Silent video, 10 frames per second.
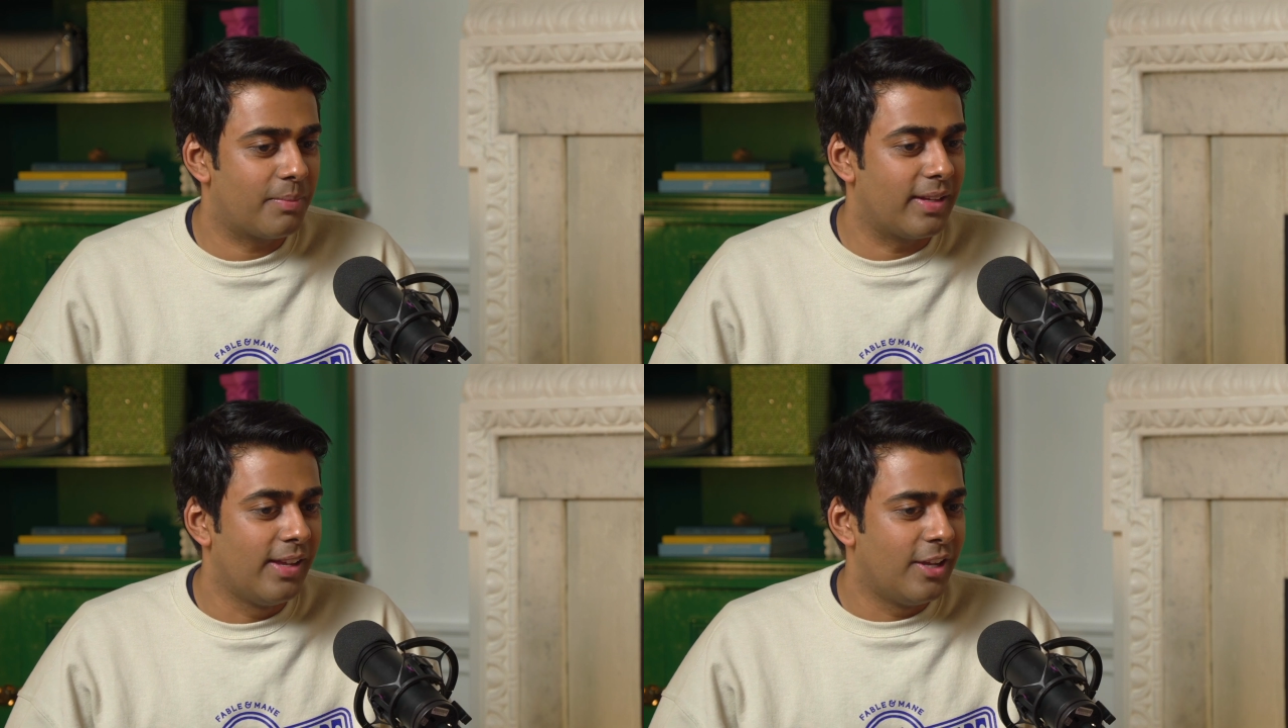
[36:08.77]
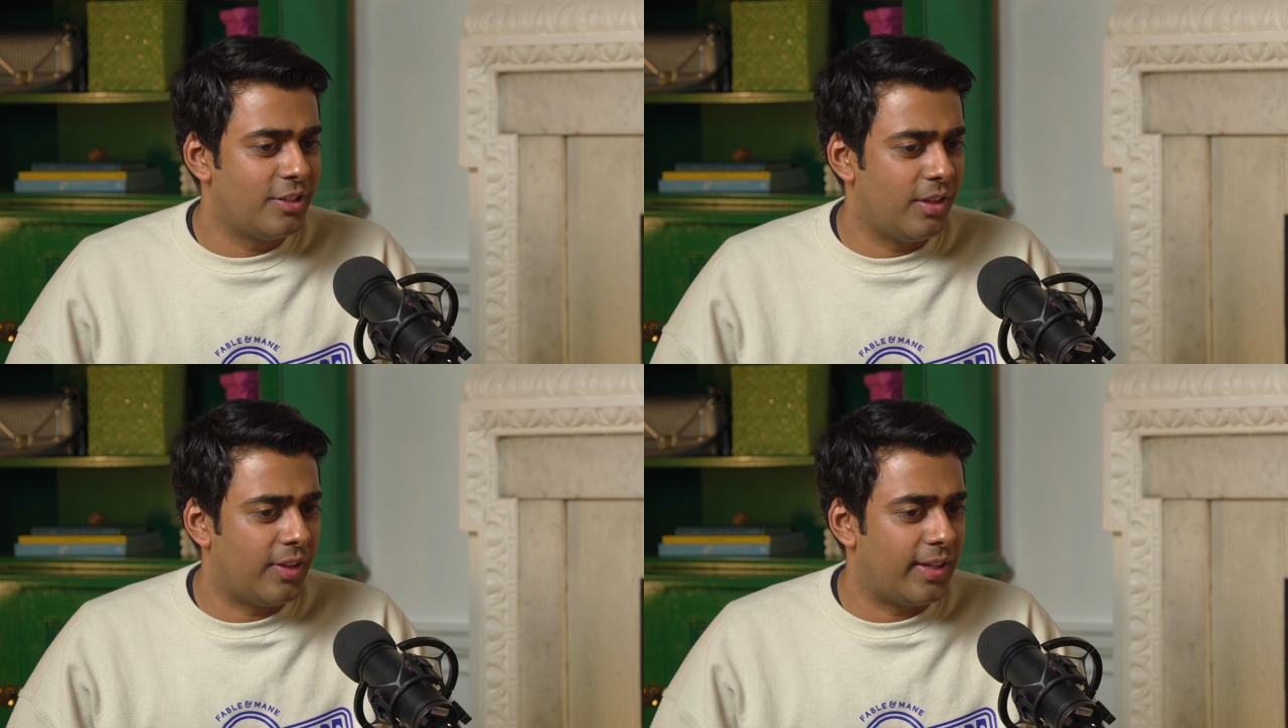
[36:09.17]
but
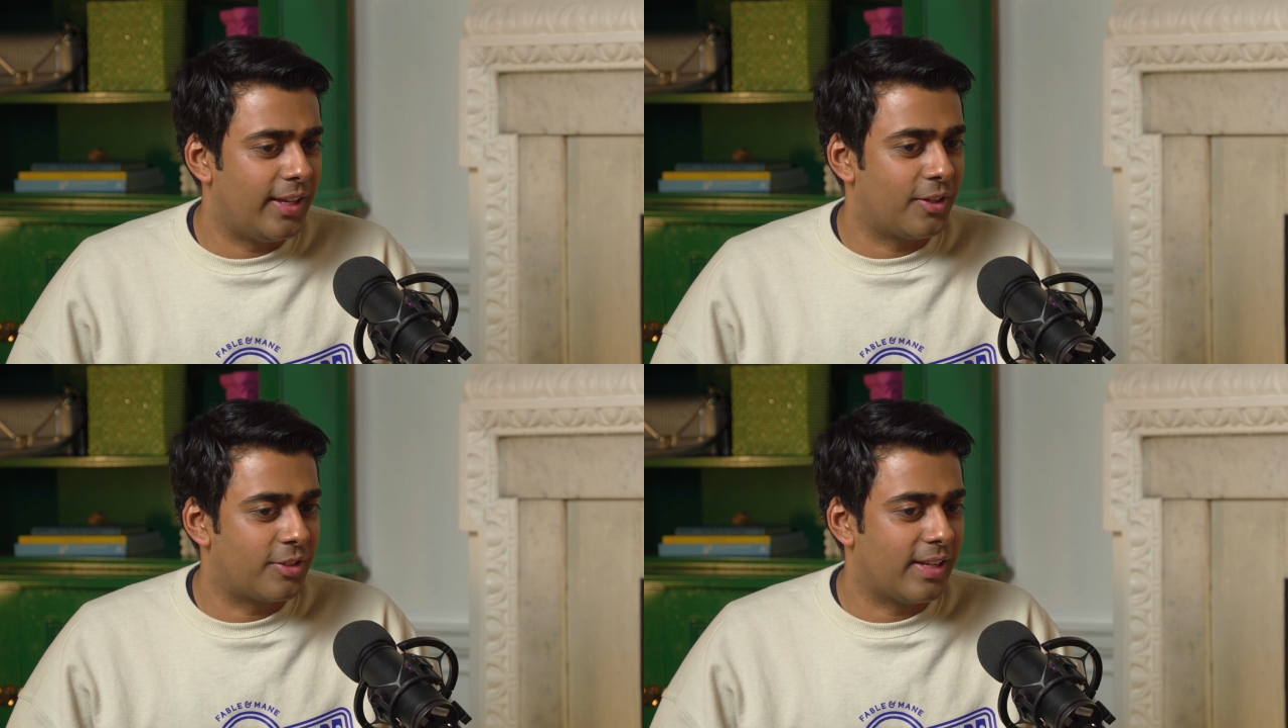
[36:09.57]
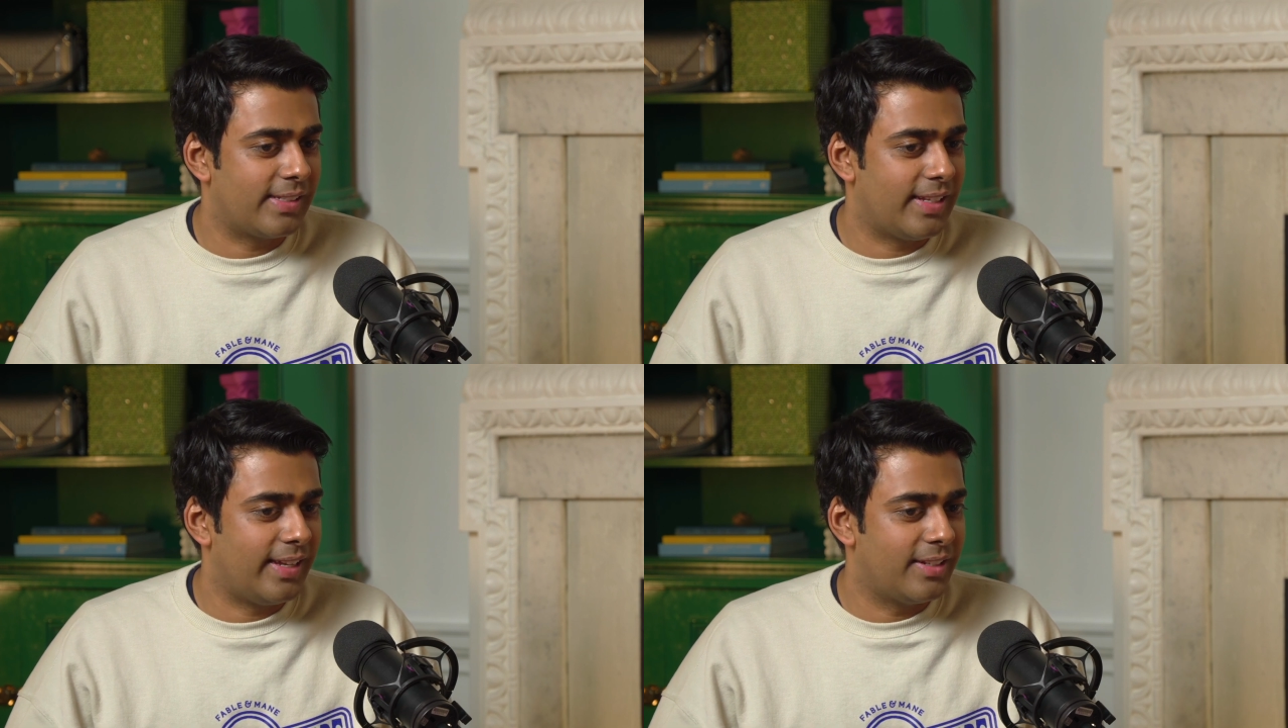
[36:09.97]
do you think it could
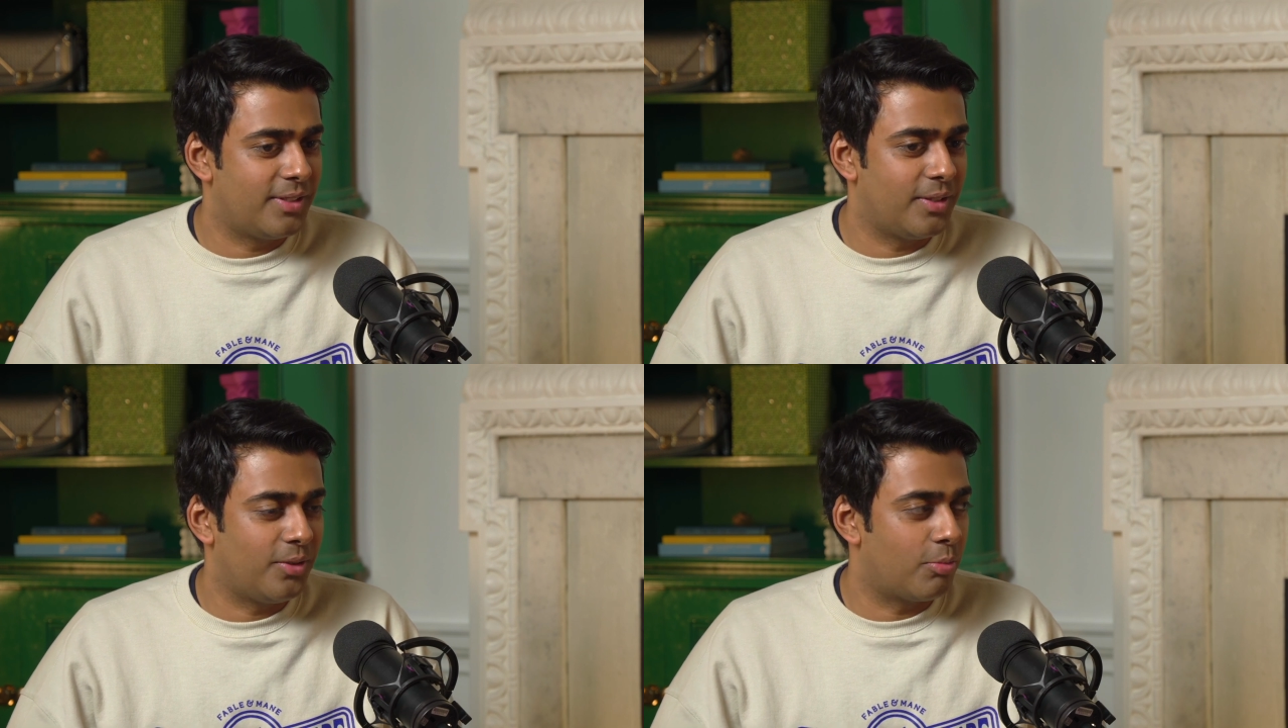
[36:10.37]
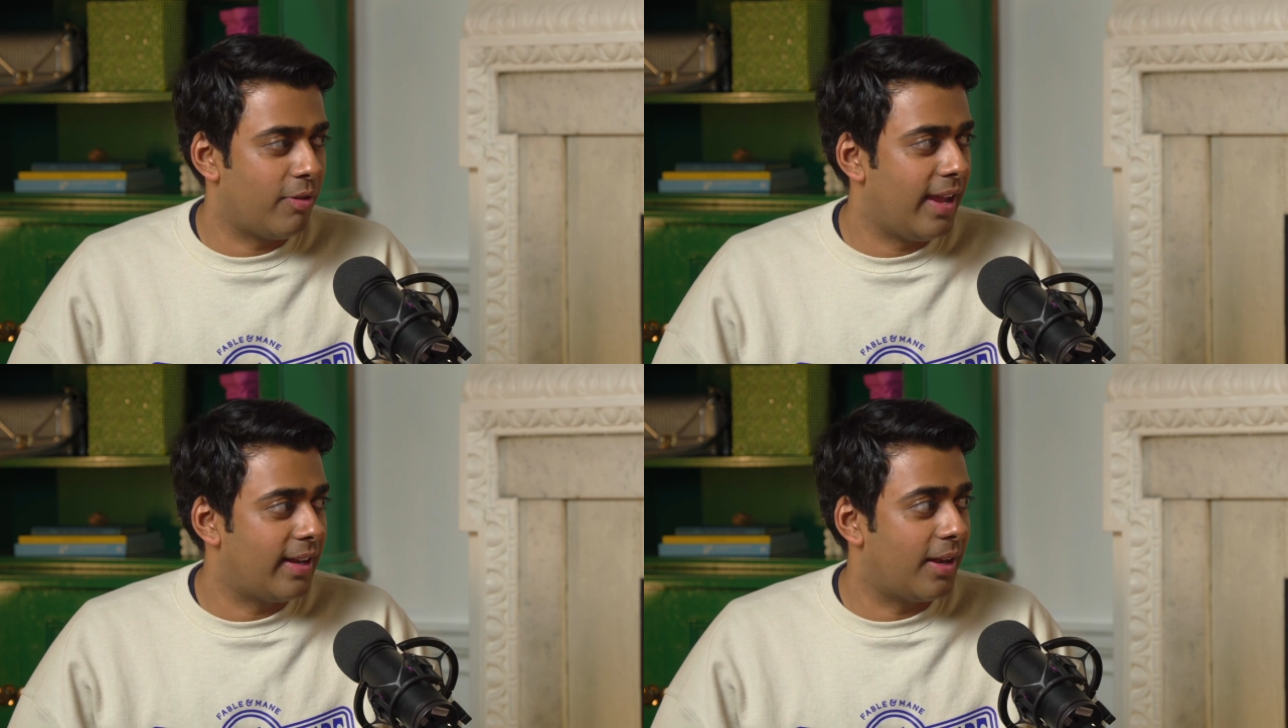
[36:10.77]
translate into your
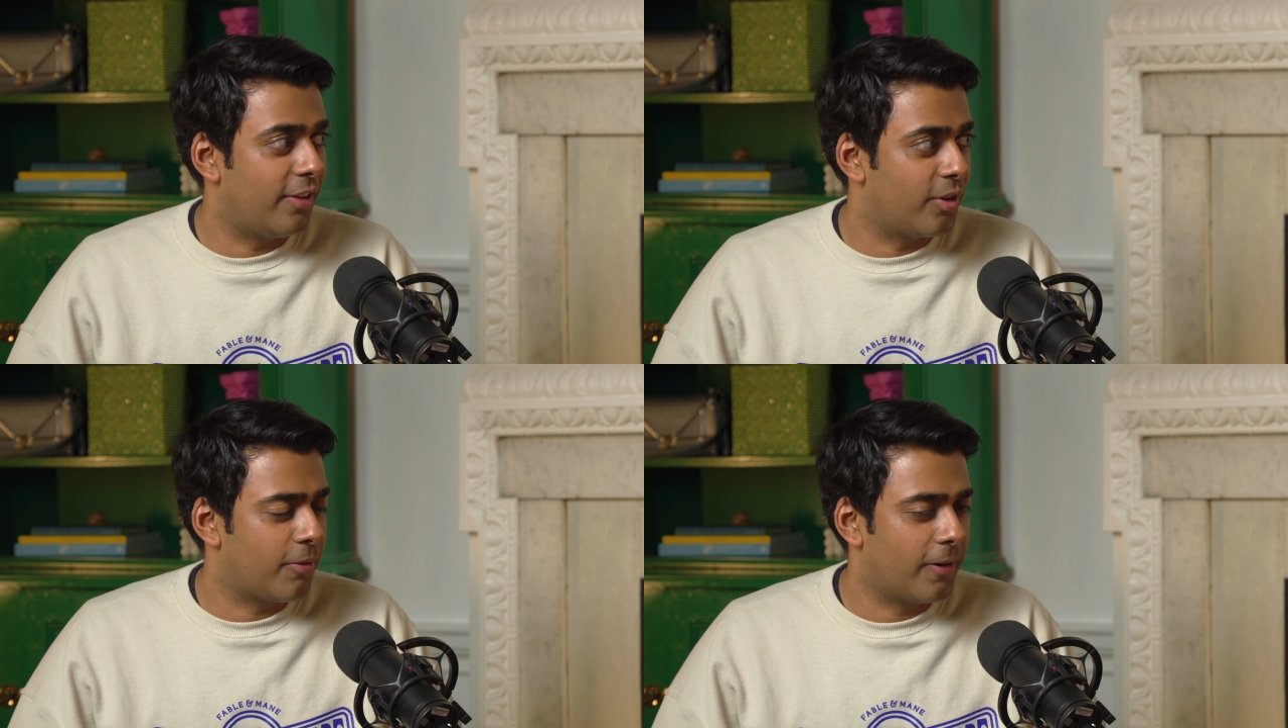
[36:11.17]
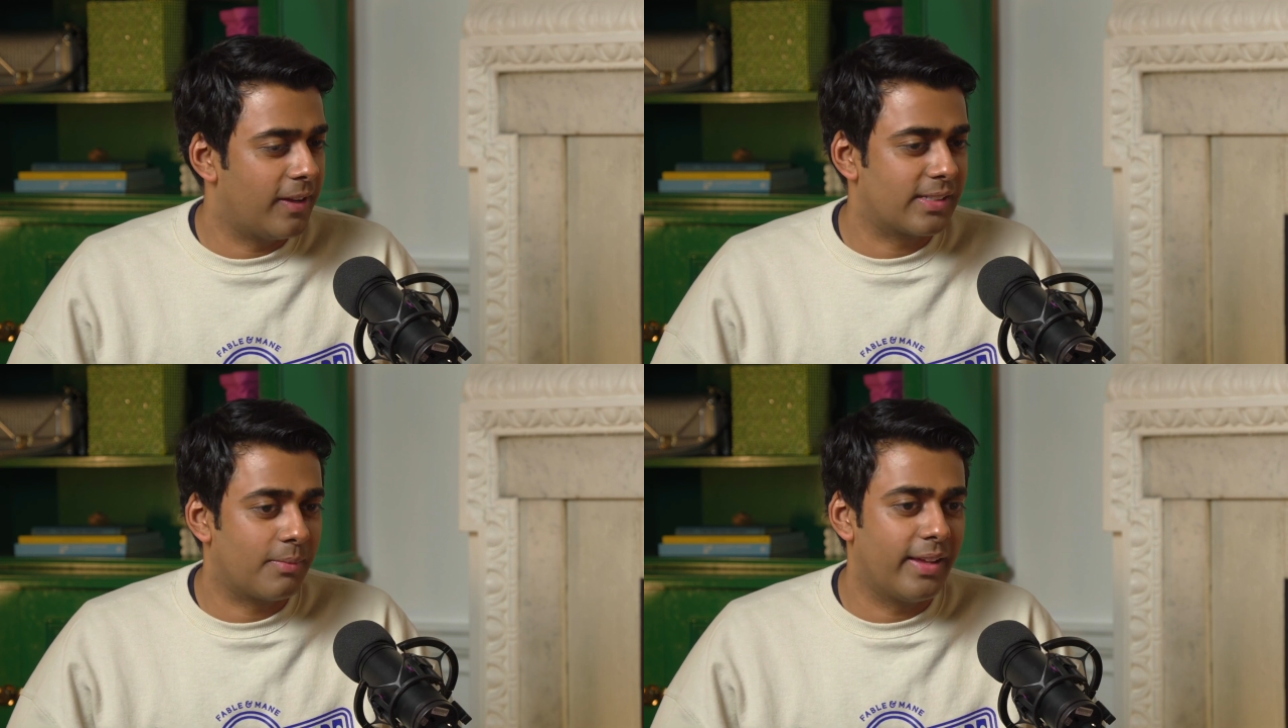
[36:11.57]
brand? I love your
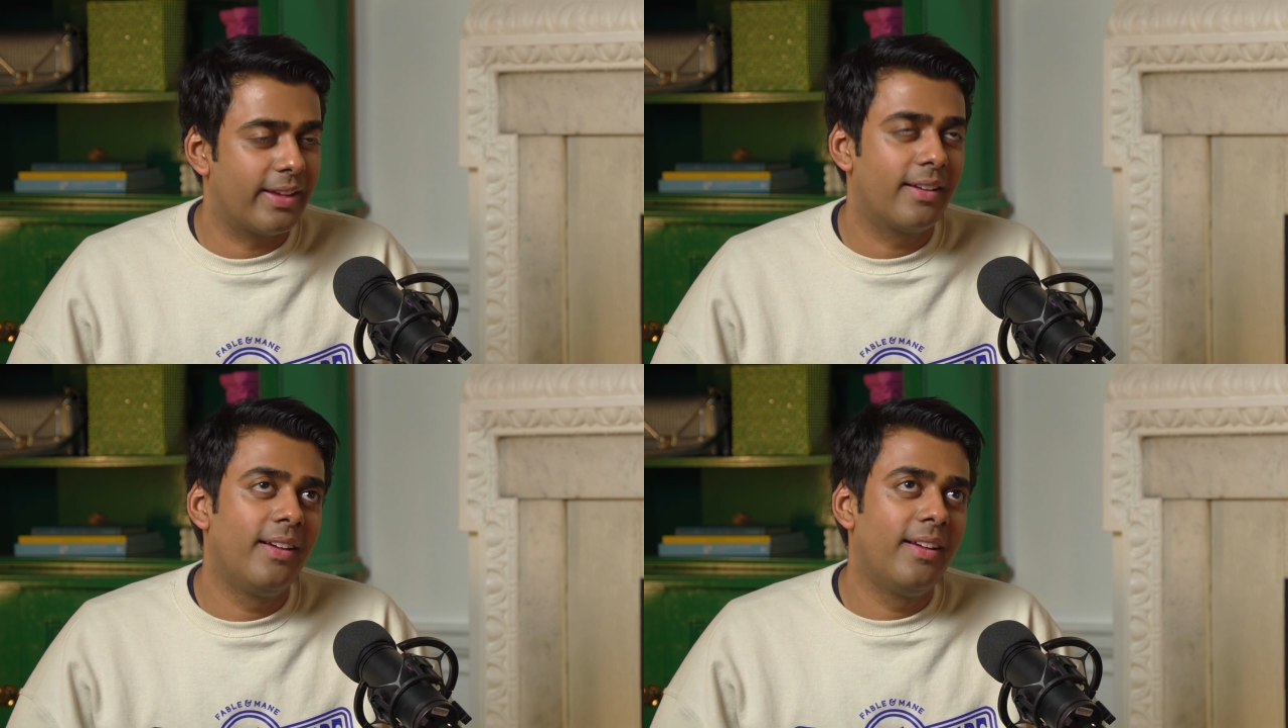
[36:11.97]
products. I'm like